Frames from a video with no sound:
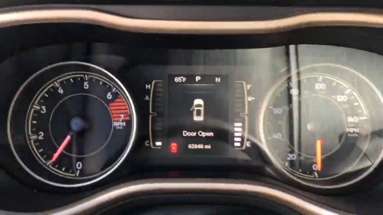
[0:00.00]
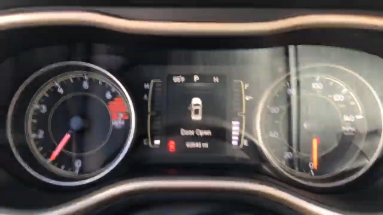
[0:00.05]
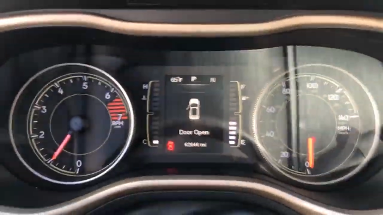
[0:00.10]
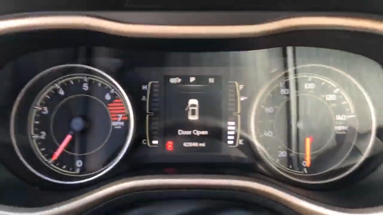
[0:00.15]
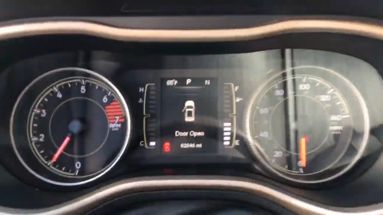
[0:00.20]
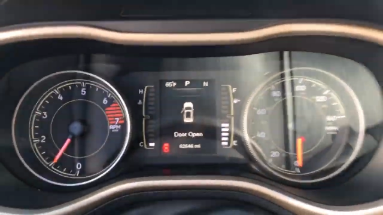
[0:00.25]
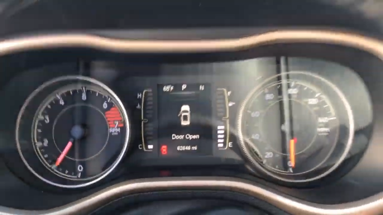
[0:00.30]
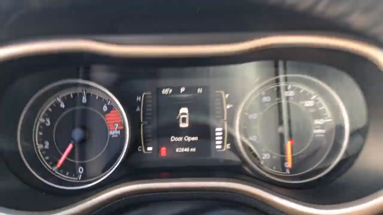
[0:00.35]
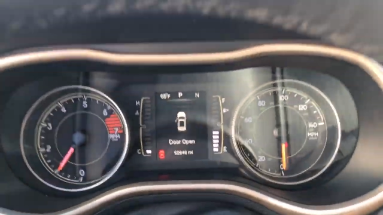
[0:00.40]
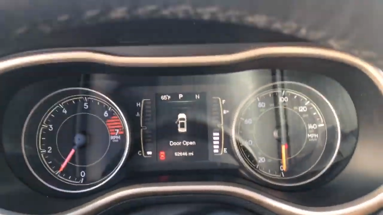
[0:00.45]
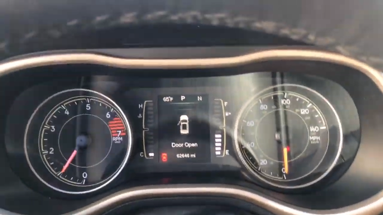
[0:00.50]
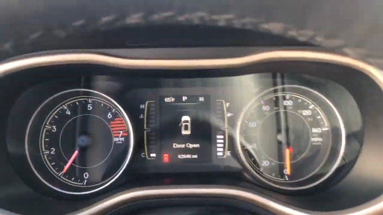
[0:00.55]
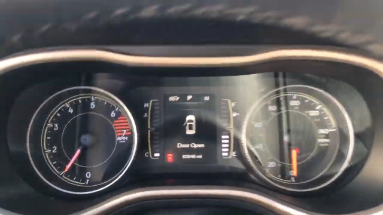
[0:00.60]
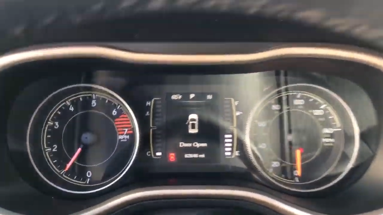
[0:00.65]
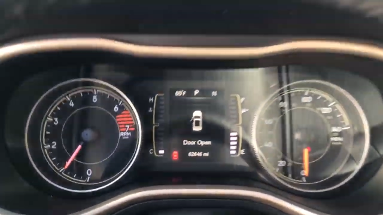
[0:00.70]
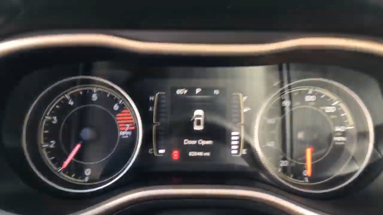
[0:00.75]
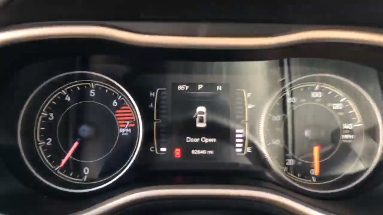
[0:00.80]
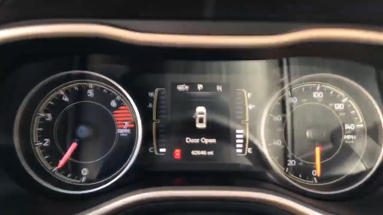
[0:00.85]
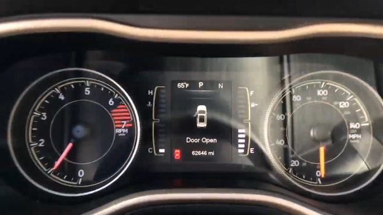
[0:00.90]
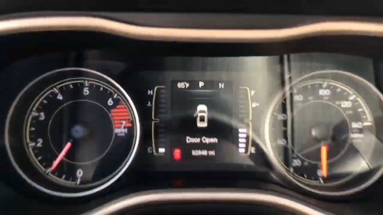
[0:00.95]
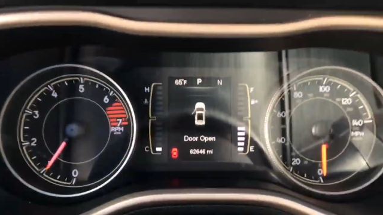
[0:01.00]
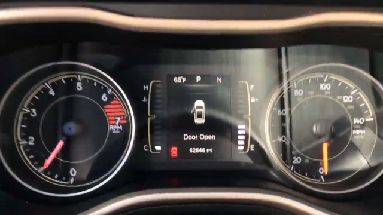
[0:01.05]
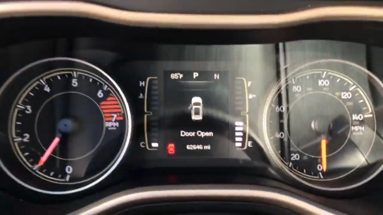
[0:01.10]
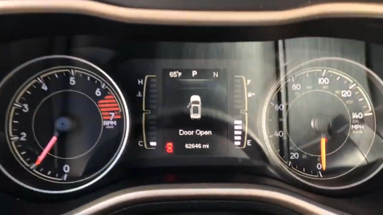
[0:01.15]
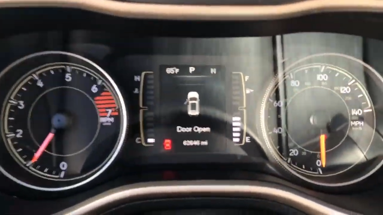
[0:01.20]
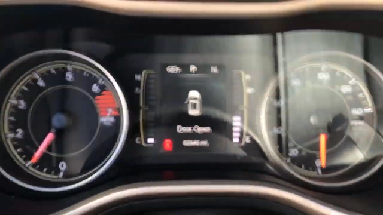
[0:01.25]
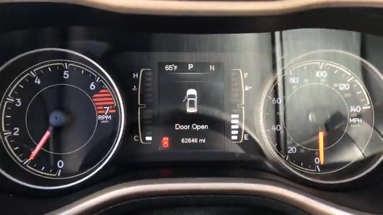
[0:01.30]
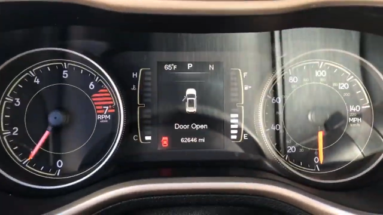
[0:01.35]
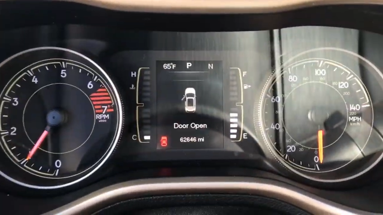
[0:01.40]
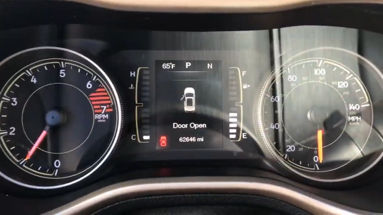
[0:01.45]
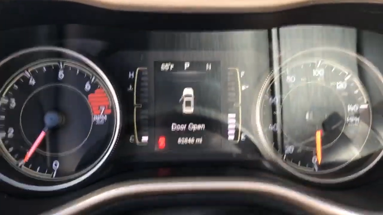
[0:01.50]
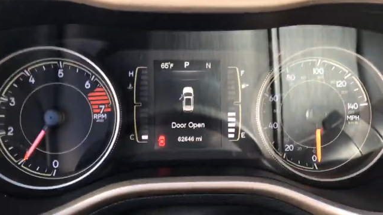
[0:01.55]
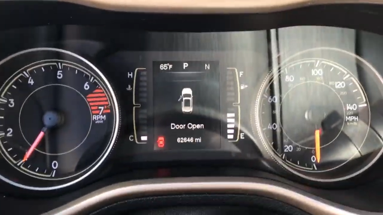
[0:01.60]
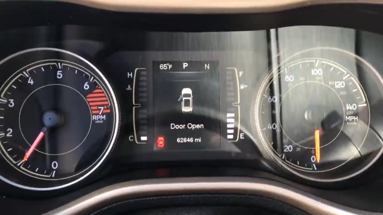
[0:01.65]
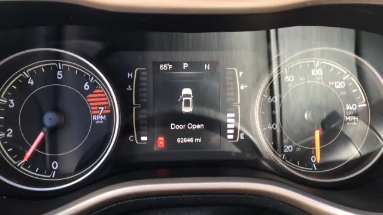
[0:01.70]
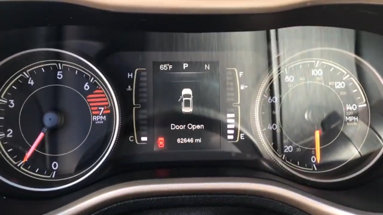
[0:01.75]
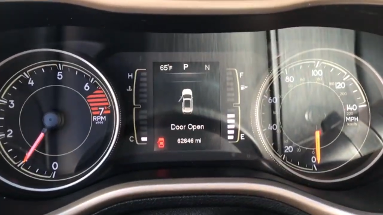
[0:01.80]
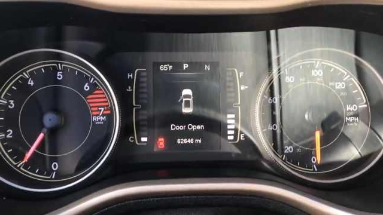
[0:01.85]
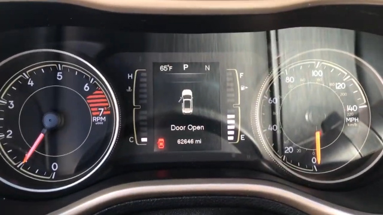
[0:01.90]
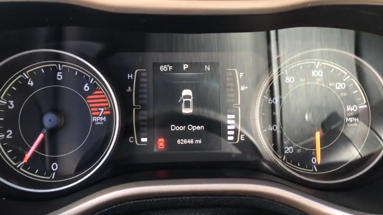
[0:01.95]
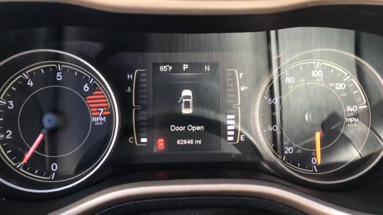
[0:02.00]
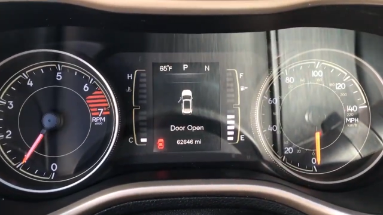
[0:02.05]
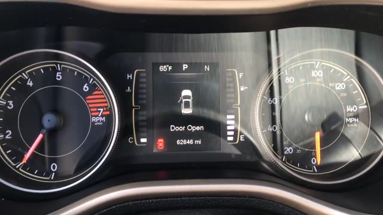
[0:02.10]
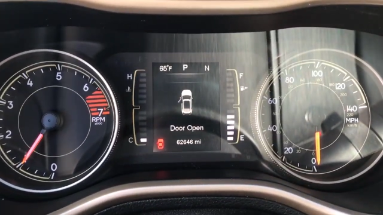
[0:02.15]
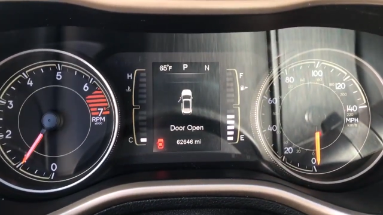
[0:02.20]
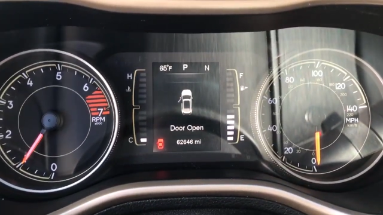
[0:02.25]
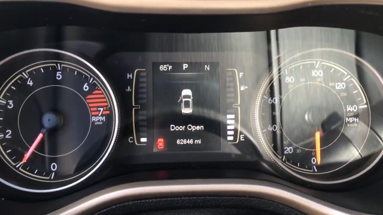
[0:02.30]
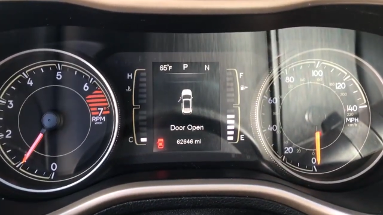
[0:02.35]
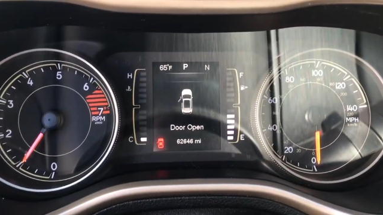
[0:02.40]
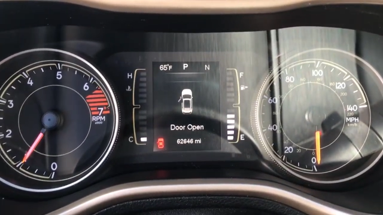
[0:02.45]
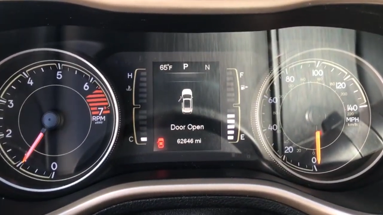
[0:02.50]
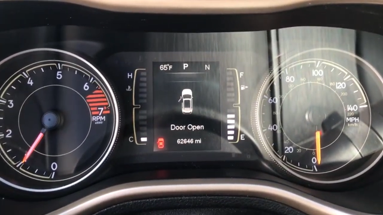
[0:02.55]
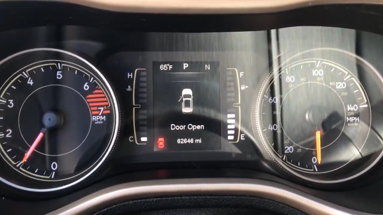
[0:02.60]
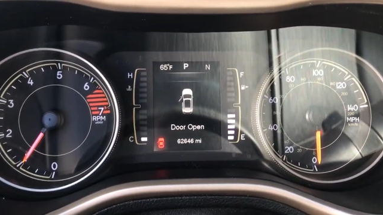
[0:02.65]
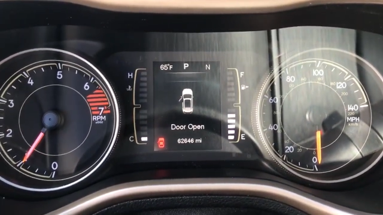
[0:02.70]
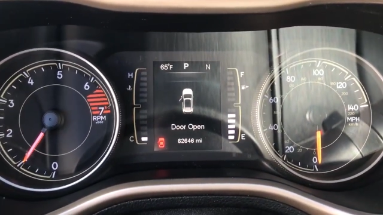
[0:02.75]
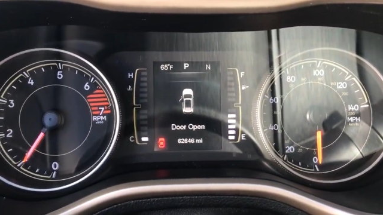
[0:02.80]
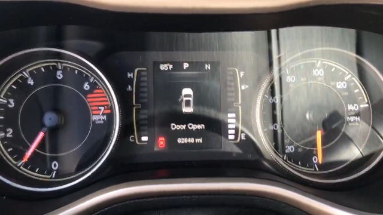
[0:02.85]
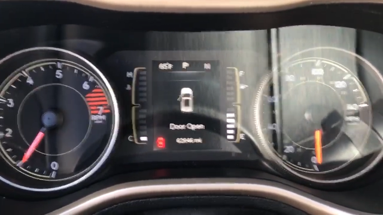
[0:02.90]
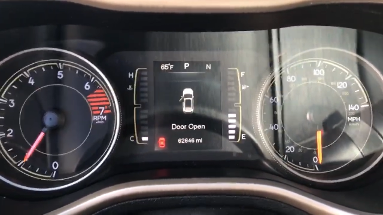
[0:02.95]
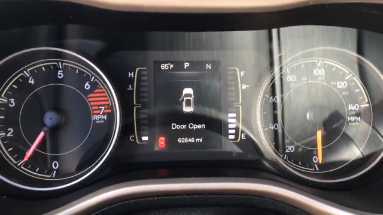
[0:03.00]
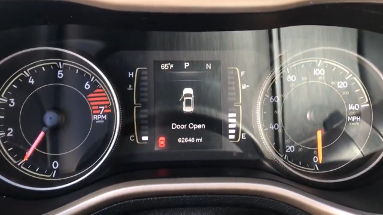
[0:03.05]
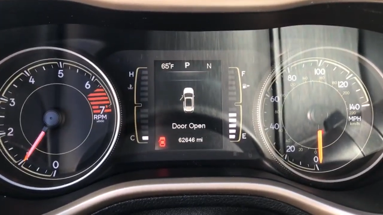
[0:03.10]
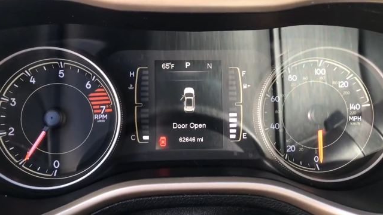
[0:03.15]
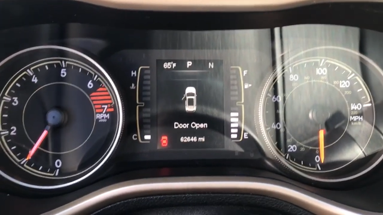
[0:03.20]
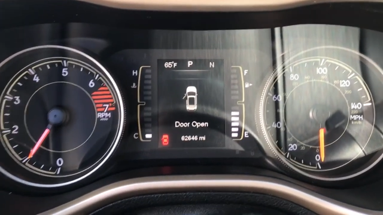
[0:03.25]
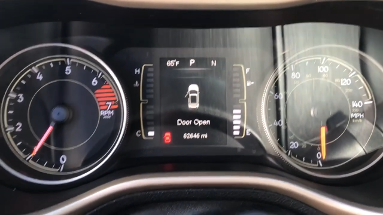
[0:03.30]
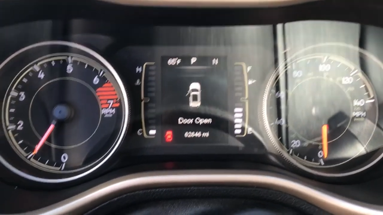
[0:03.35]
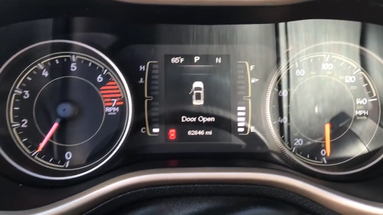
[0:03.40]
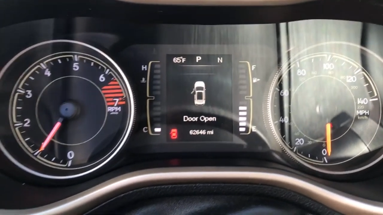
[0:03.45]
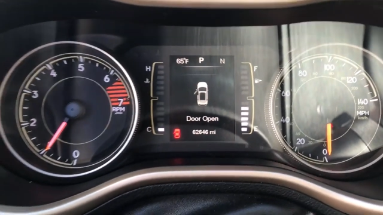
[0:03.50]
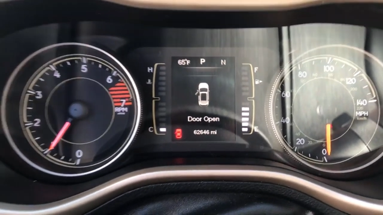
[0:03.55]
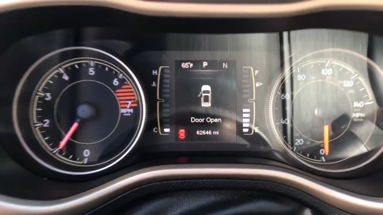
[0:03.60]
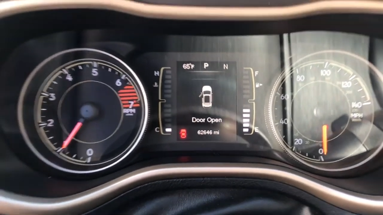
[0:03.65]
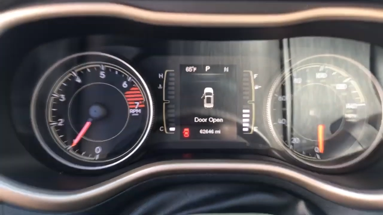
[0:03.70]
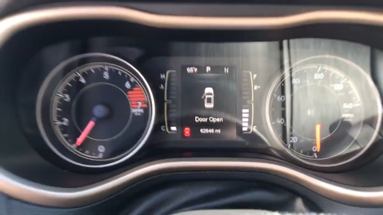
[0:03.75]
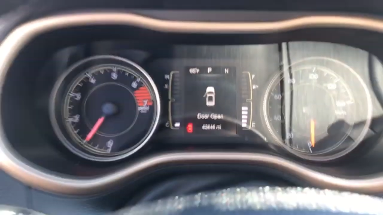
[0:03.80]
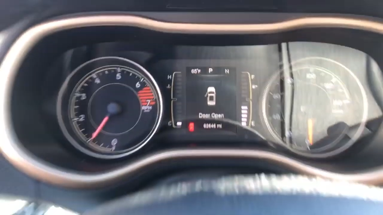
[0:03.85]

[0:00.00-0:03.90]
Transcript: (no speaker visible)